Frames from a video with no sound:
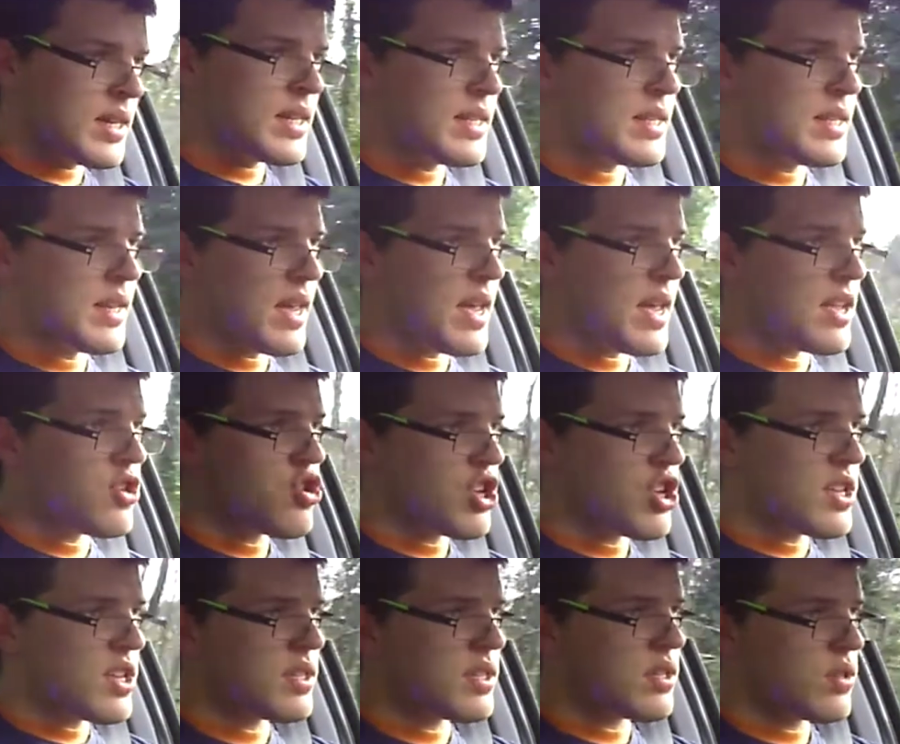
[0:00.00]
The
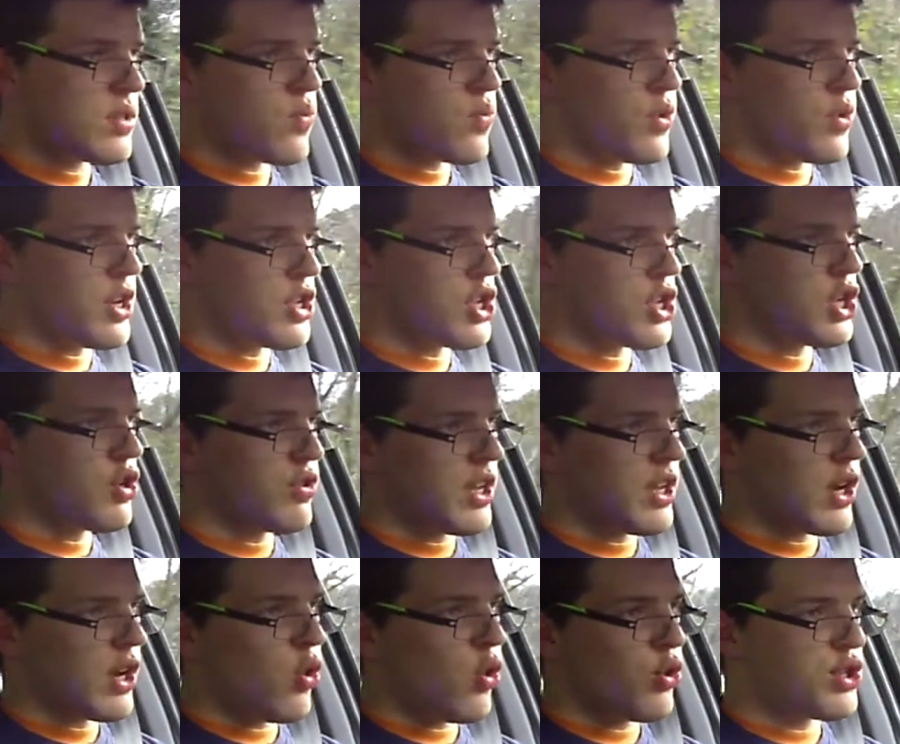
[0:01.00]
engines, which
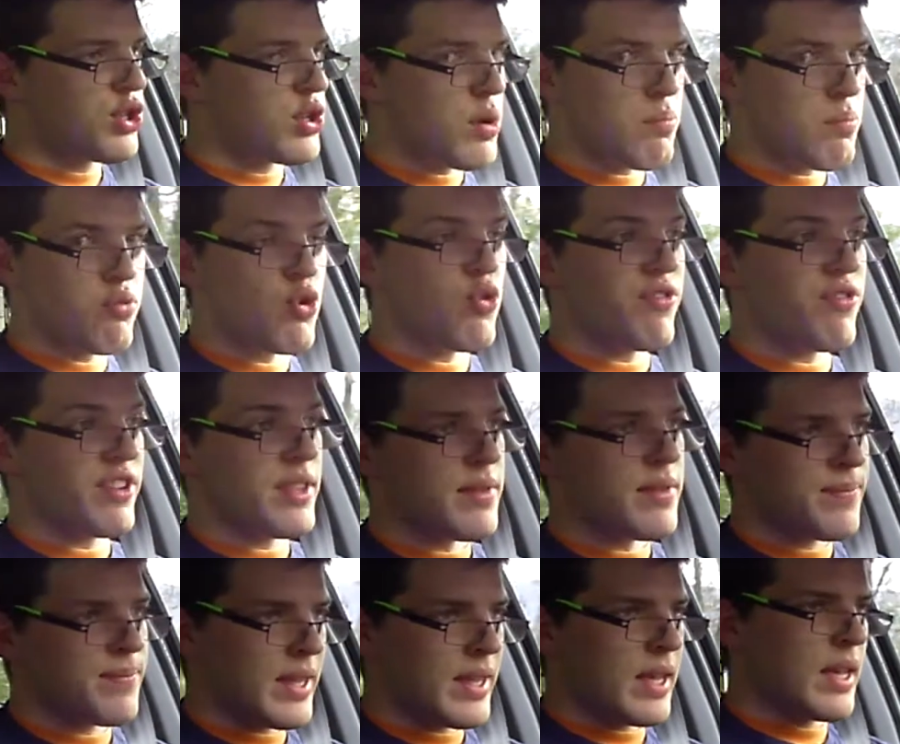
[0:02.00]
Hyundai calls proven,
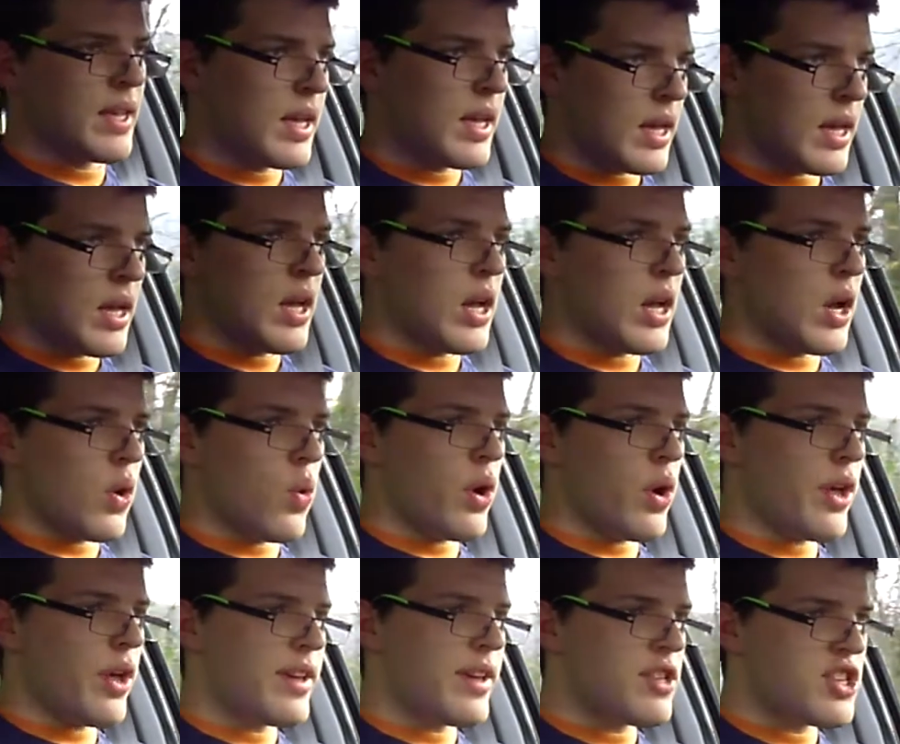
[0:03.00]

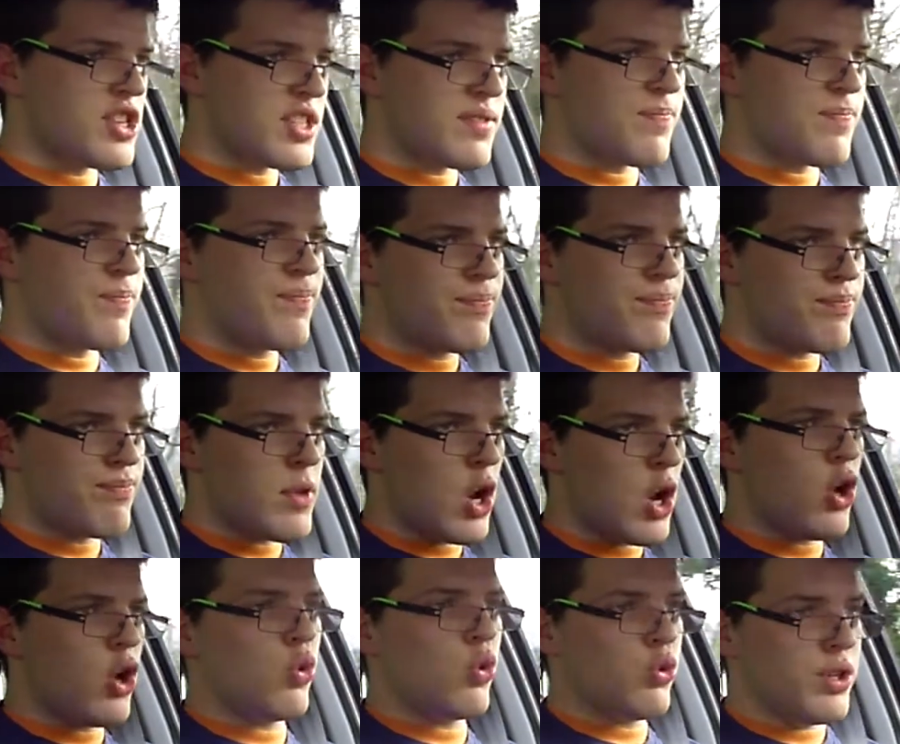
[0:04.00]
well, they're just
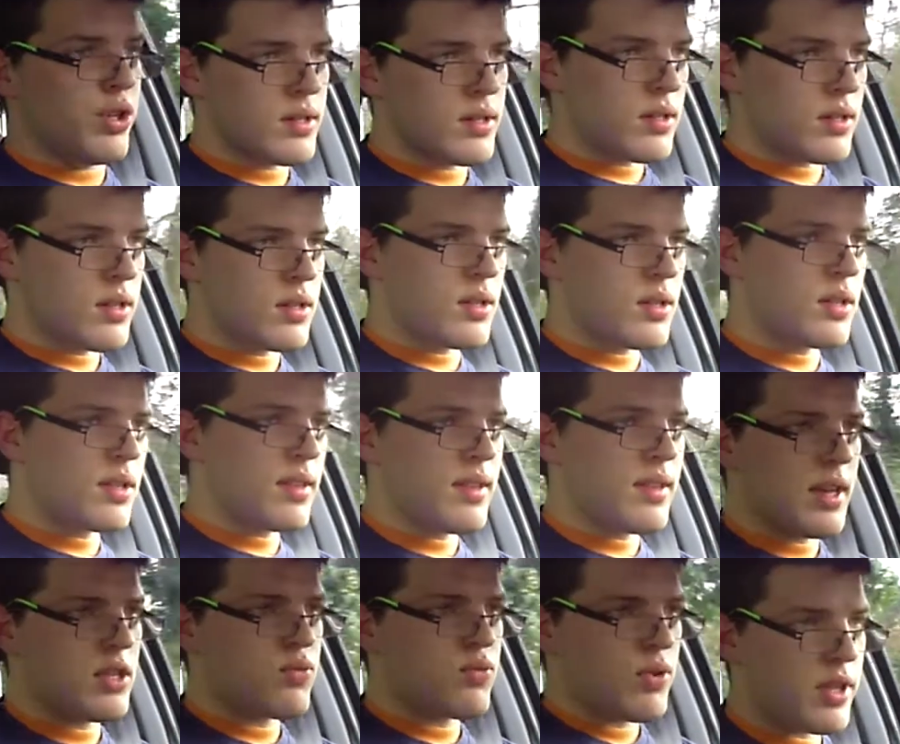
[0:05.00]
old.
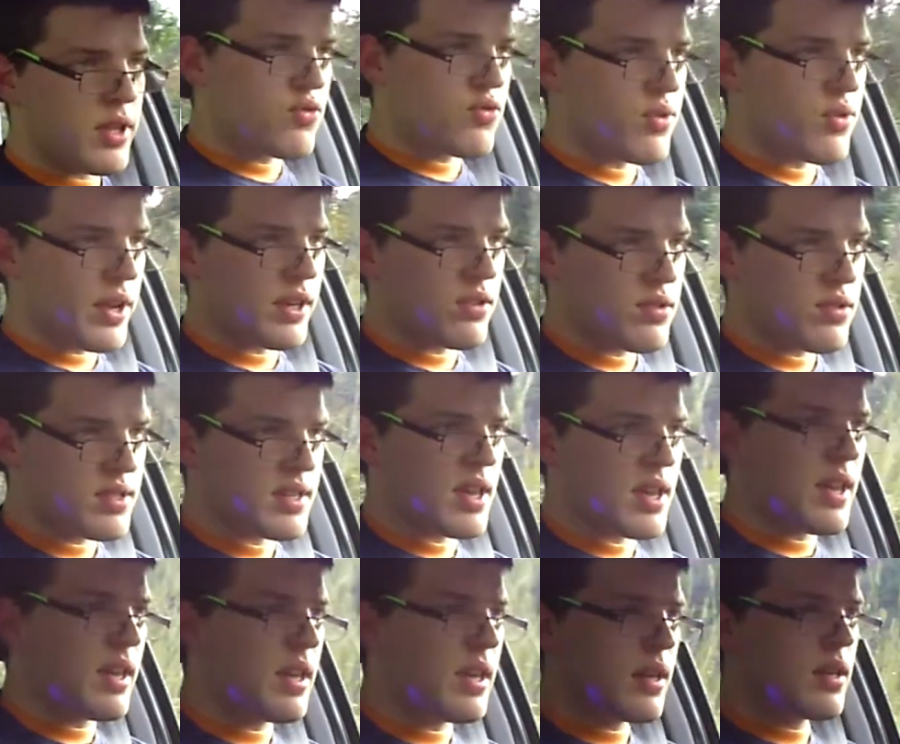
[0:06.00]
That's what they're trying to
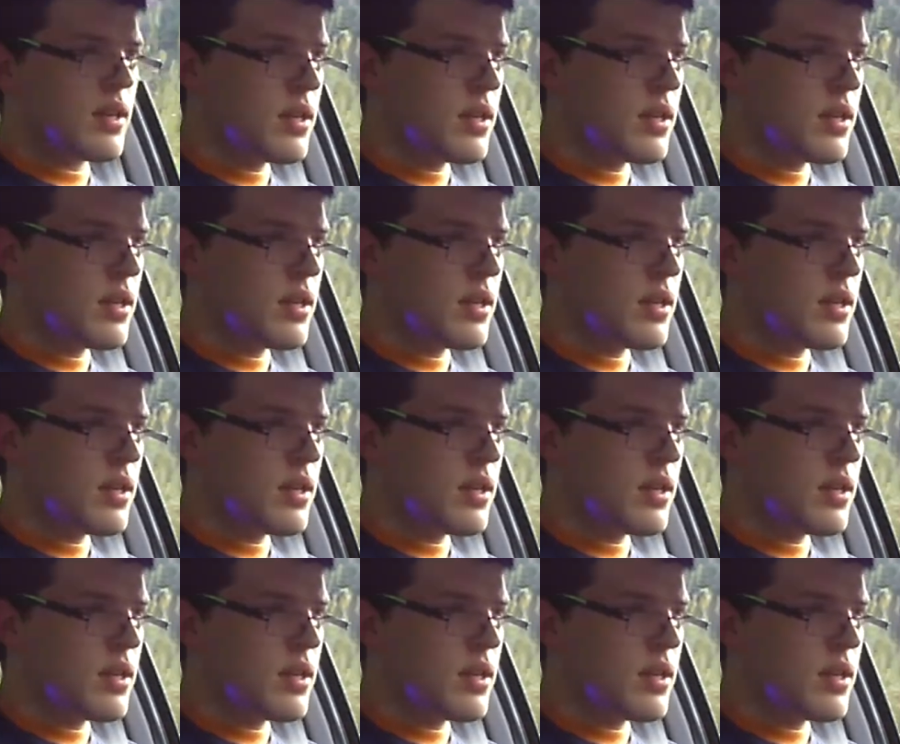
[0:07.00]
say.